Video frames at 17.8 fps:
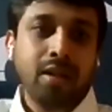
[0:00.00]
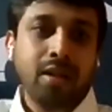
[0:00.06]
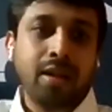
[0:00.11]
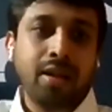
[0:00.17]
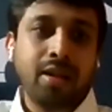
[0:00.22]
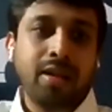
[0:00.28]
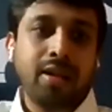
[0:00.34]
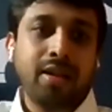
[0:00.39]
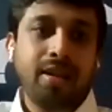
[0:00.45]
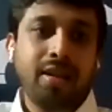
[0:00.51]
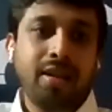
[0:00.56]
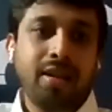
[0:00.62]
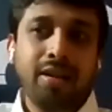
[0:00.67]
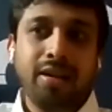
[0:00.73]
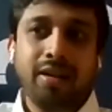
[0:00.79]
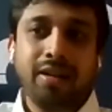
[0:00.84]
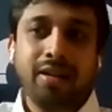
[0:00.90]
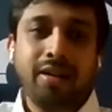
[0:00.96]

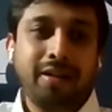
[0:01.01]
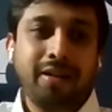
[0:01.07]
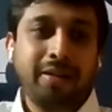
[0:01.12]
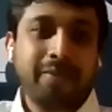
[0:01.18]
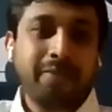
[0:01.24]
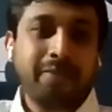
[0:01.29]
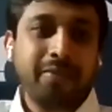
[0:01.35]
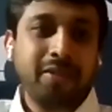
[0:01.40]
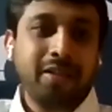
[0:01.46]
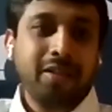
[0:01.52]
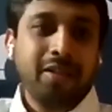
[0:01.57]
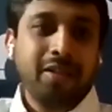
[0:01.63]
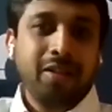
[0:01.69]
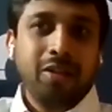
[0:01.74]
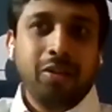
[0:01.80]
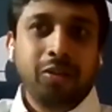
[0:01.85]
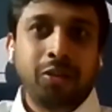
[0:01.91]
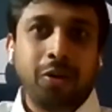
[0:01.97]
And
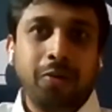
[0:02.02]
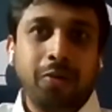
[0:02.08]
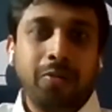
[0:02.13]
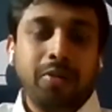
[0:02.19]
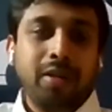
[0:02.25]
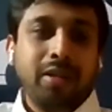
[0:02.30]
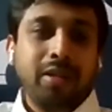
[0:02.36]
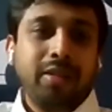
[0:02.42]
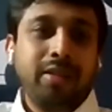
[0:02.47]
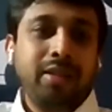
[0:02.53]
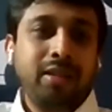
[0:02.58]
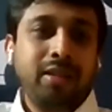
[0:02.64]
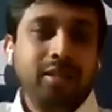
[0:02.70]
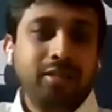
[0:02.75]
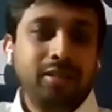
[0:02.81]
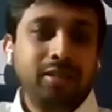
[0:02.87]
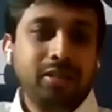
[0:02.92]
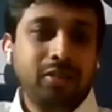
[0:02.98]
so
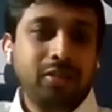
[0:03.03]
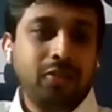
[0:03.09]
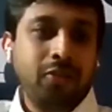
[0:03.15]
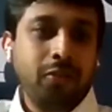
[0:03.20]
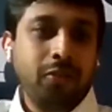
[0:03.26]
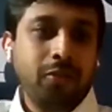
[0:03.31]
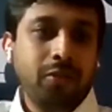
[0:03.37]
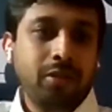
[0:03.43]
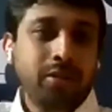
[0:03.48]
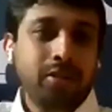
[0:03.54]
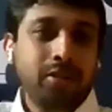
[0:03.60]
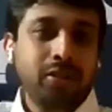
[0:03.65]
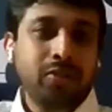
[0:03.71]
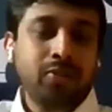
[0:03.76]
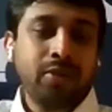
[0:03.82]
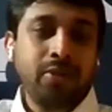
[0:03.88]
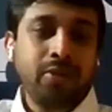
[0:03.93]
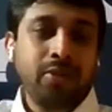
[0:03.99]
this is the
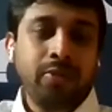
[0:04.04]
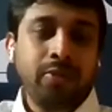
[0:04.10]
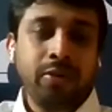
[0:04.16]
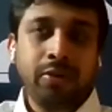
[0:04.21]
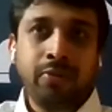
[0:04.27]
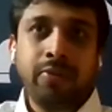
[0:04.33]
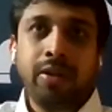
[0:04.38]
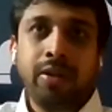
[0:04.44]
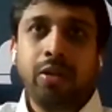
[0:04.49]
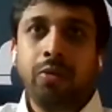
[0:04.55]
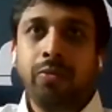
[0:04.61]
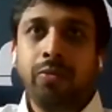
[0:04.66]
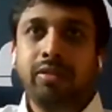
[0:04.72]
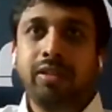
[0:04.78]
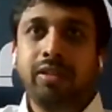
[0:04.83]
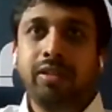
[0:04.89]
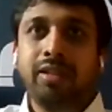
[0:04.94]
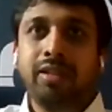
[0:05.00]
focus where you
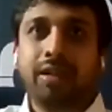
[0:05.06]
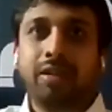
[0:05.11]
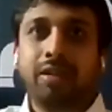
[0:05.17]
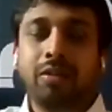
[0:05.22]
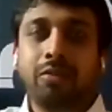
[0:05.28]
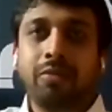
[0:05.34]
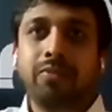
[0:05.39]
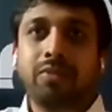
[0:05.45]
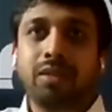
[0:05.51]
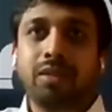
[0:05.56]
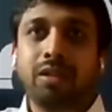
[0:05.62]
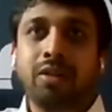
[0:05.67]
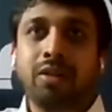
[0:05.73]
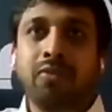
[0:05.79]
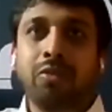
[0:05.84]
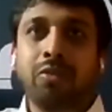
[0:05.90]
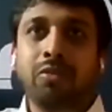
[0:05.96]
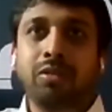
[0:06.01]
would see that,
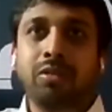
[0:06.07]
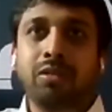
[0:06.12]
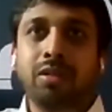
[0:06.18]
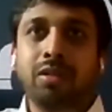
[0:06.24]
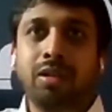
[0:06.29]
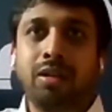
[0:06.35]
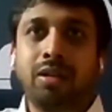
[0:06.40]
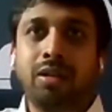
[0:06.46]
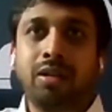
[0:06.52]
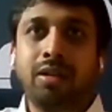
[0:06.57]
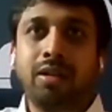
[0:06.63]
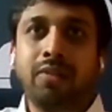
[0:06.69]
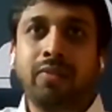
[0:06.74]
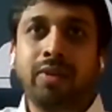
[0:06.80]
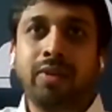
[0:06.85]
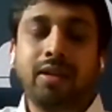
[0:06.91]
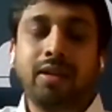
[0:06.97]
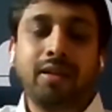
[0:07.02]
of course,
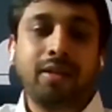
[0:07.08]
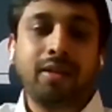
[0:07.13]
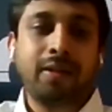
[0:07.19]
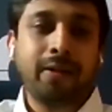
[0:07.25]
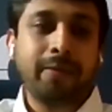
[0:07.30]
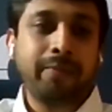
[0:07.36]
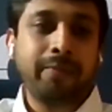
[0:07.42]
where